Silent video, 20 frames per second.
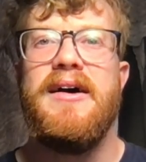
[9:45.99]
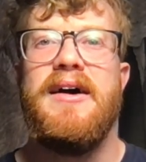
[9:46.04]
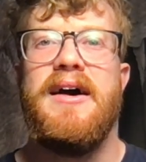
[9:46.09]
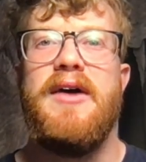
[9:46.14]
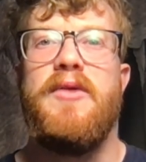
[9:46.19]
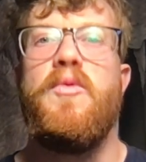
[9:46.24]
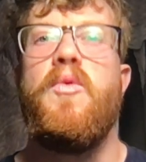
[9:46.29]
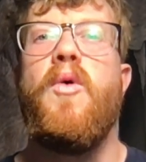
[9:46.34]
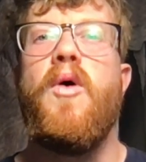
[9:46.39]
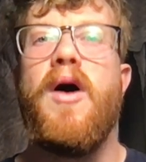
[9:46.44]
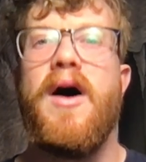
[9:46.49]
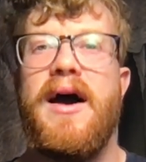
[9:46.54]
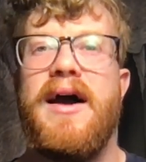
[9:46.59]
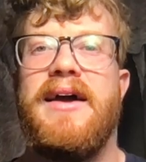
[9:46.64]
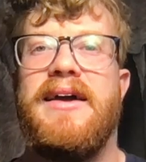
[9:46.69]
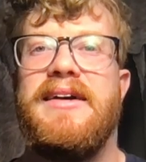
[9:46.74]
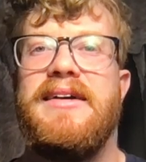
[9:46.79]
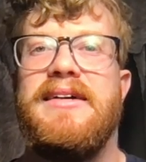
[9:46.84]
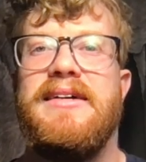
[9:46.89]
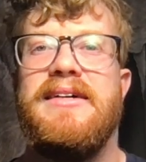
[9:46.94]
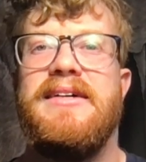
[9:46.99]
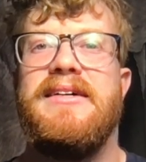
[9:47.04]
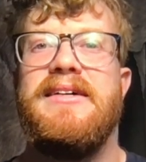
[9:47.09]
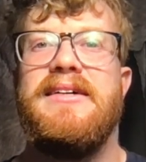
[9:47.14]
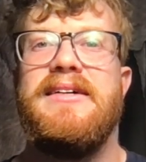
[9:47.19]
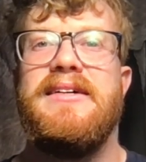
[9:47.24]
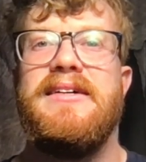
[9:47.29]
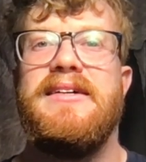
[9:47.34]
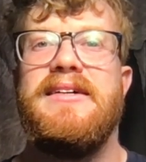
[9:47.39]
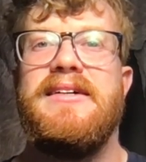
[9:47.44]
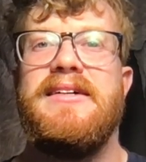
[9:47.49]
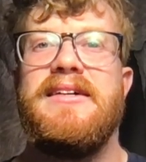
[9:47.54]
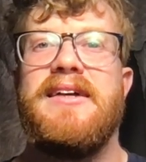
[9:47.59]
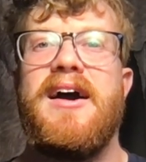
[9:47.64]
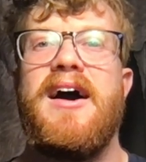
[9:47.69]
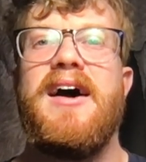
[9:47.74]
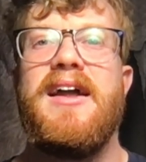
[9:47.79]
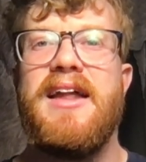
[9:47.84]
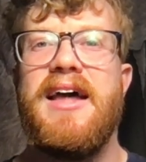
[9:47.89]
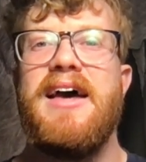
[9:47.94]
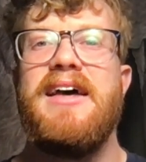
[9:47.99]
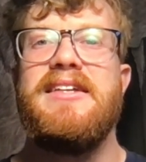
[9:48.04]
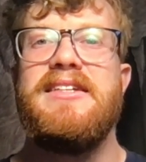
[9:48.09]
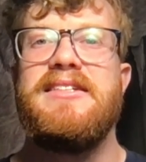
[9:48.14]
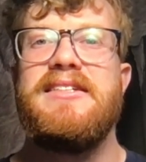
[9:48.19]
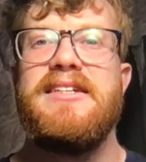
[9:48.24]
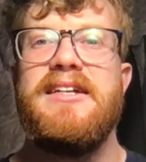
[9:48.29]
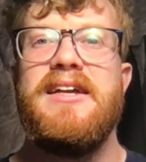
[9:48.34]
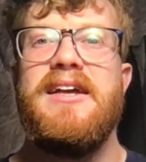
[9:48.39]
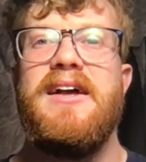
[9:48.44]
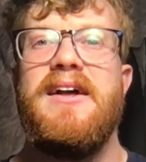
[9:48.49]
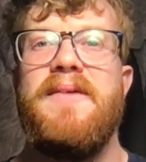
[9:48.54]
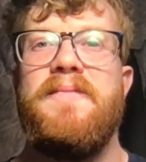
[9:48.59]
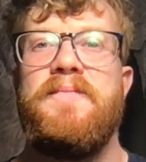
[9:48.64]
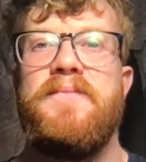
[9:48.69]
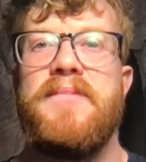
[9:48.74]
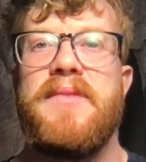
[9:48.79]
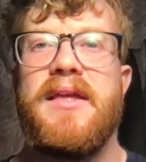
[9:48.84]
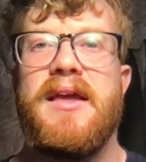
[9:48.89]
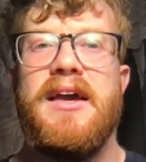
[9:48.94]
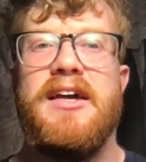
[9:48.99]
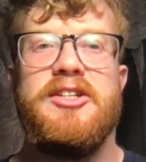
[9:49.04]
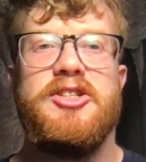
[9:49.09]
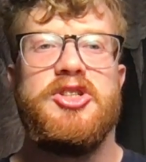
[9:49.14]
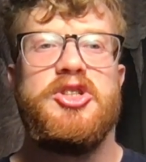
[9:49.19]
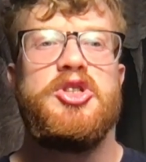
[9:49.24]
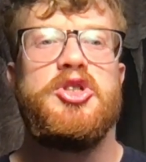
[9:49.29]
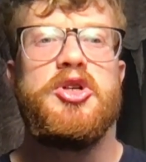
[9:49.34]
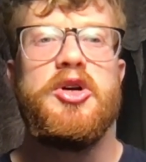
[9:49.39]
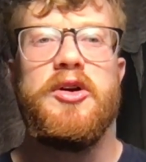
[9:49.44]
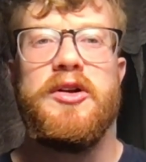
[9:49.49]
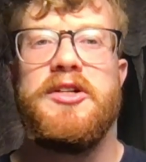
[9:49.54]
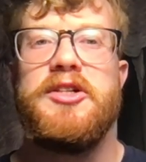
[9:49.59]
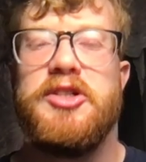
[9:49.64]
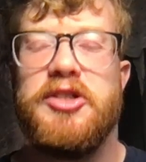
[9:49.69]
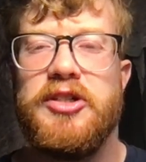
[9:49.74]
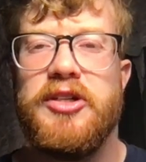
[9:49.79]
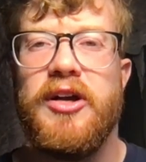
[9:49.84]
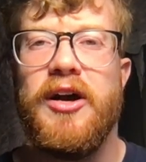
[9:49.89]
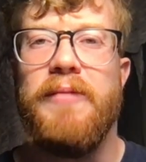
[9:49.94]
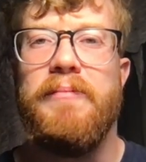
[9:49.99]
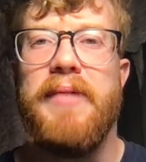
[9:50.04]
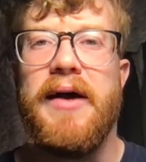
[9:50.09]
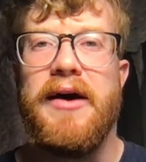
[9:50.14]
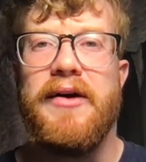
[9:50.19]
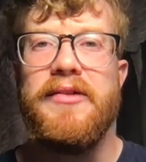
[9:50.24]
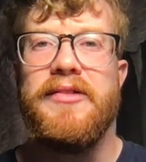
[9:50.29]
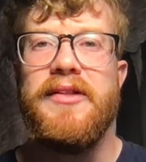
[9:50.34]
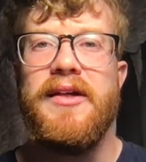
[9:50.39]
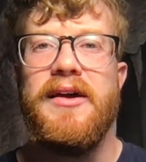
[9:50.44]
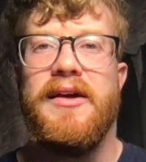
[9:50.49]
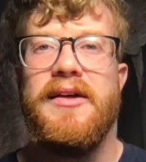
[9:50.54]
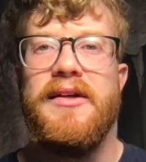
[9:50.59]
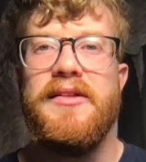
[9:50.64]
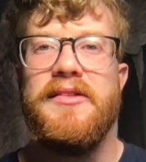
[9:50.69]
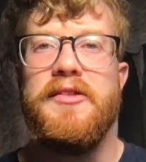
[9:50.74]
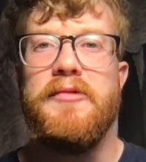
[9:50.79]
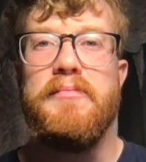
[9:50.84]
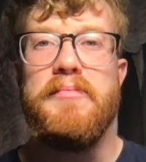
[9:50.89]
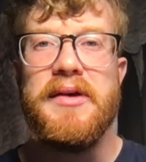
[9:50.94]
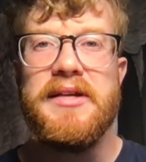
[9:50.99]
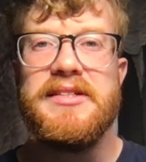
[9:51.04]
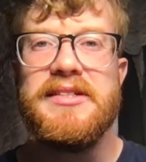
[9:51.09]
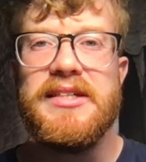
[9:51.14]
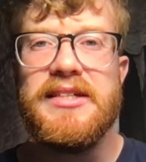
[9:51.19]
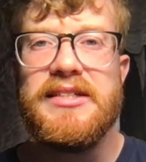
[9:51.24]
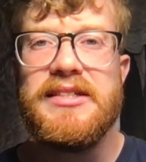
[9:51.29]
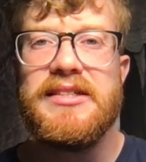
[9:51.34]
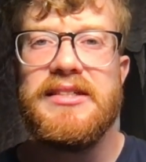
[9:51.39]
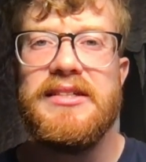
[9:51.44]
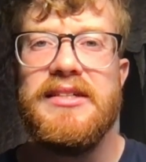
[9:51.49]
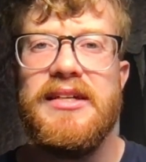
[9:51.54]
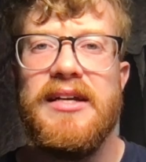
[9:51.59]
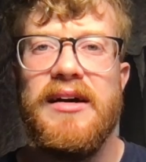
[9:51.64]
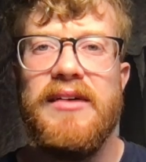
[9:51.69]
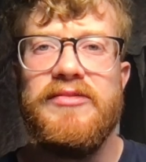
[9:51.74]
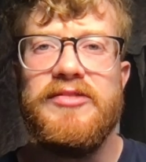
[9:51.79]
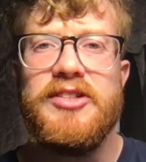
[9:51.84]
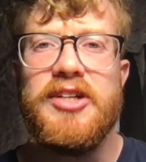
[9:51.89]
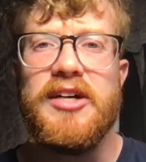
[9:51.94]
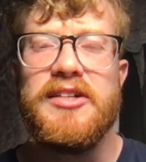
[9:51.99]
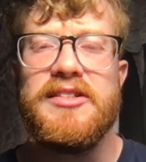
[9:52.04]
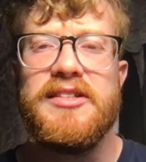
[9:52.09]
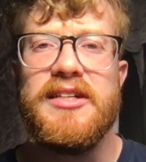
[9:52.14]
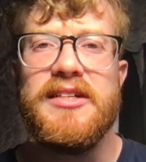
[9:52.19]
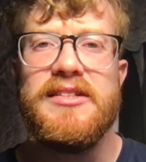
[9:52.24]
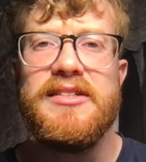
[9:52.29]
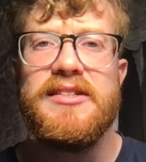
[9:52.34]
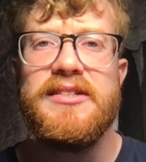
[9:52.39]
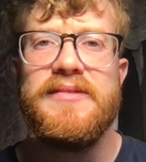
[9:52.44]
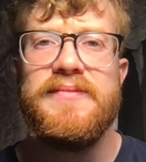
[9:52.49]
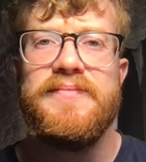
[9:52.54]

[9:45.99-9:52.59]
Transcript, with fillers: and why God has His church about the business of justice.